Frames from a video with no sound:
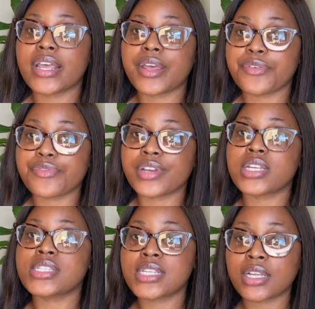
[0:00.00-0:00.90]
every
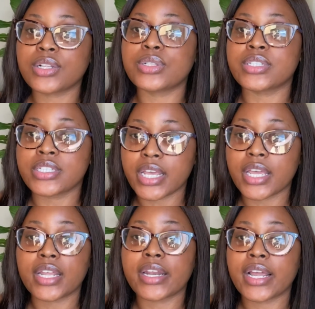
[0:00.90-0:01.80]
single
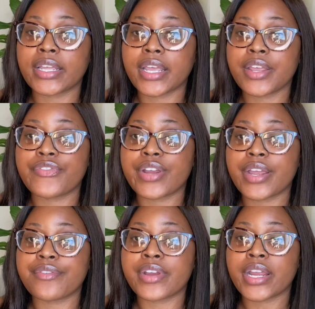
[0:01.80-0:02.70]
day, like
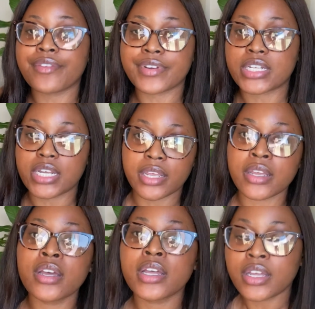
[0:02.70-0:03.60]
every day,
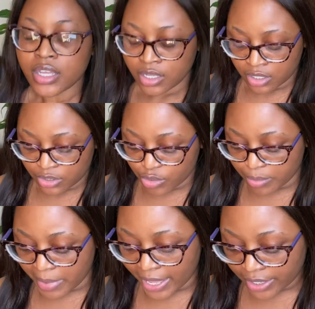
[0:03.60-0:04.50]
no
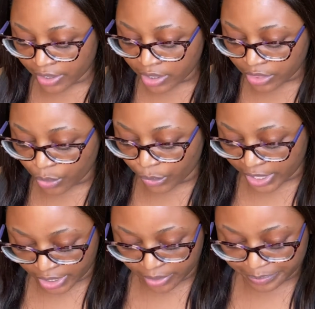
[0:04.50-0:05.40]
matter the weather.